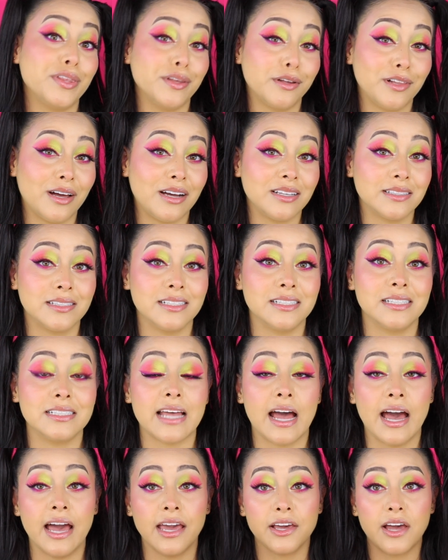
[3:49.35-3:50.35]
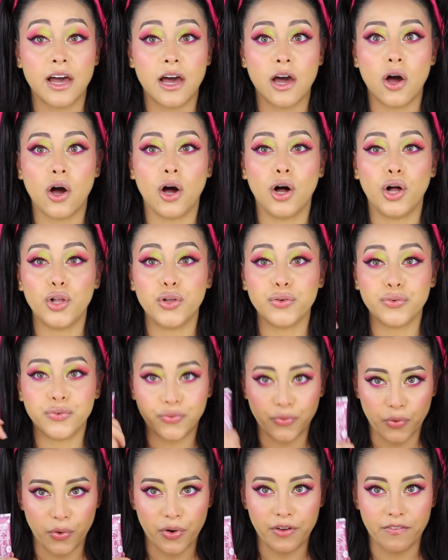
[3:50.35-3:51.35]
the glosses, I got all
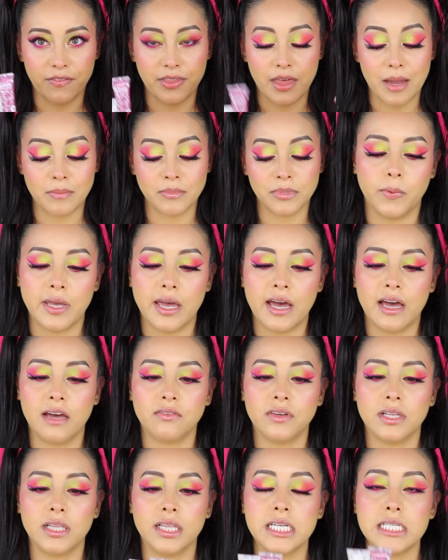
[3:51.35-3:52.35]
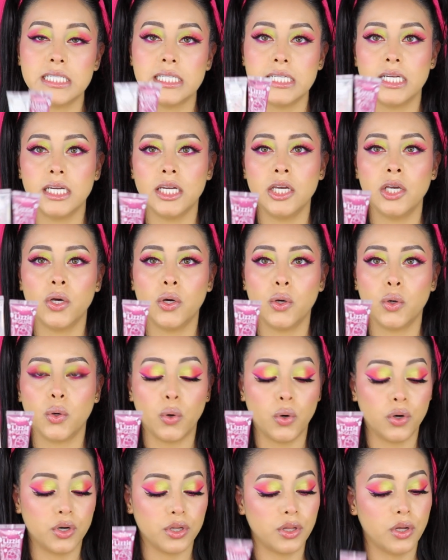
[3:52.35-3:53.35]
4 of them. We have Lizzie,
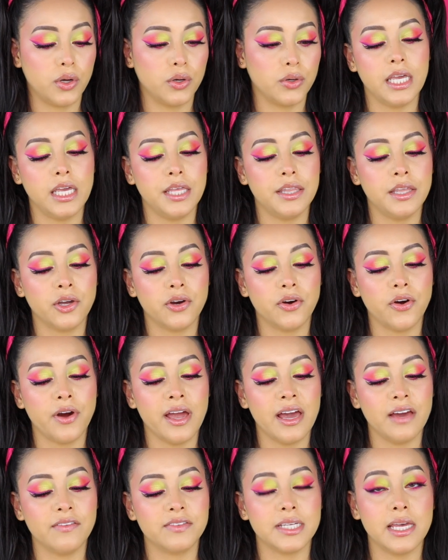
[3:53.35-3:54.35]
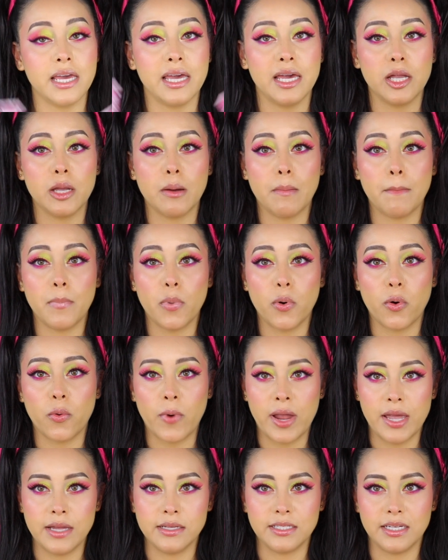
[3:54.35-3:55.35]
Gordo, Ethan Craft, and
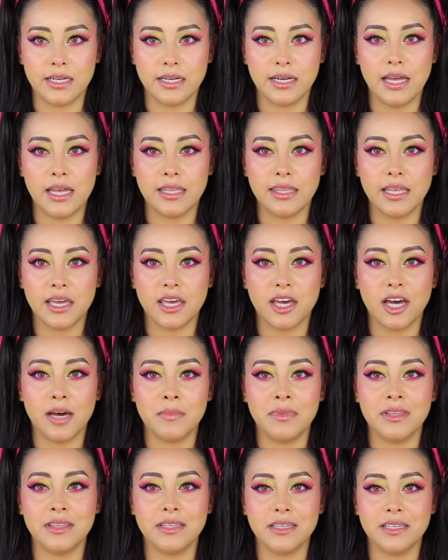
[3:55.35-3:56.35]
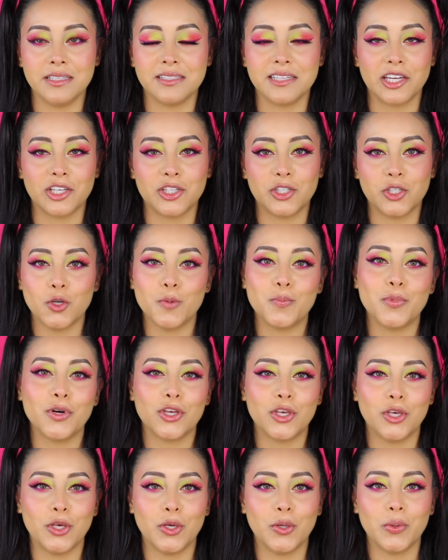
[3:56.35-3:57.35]
Miranda, and they come in these like super
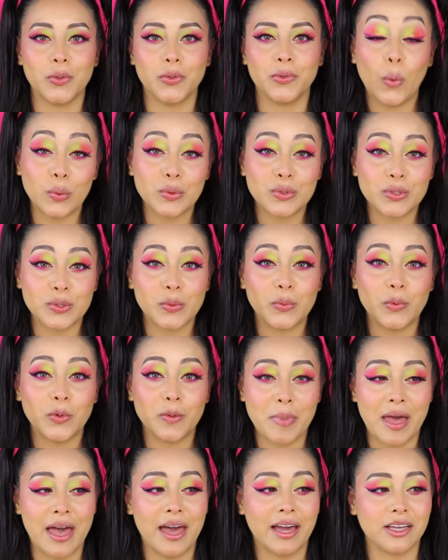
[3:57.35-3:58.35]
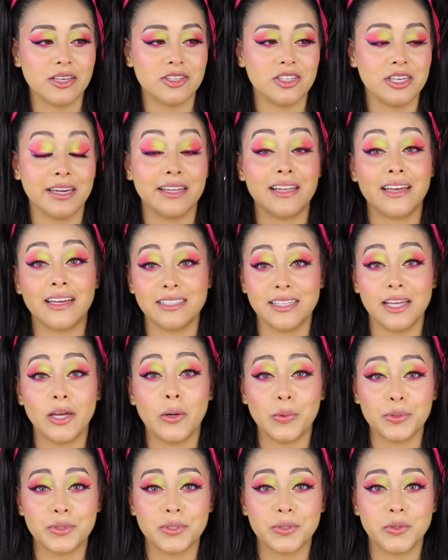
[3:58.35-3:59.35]
cute old school packaging. And I say
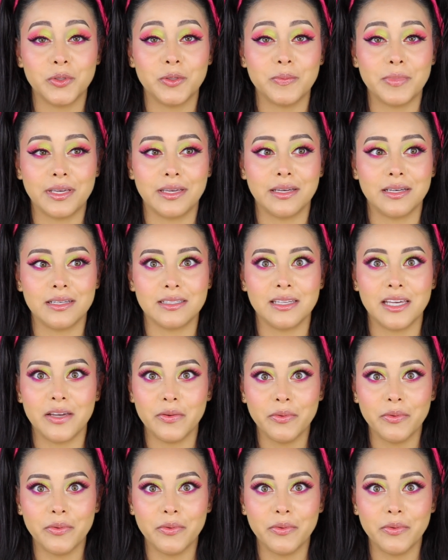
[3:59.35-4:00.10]
old school because it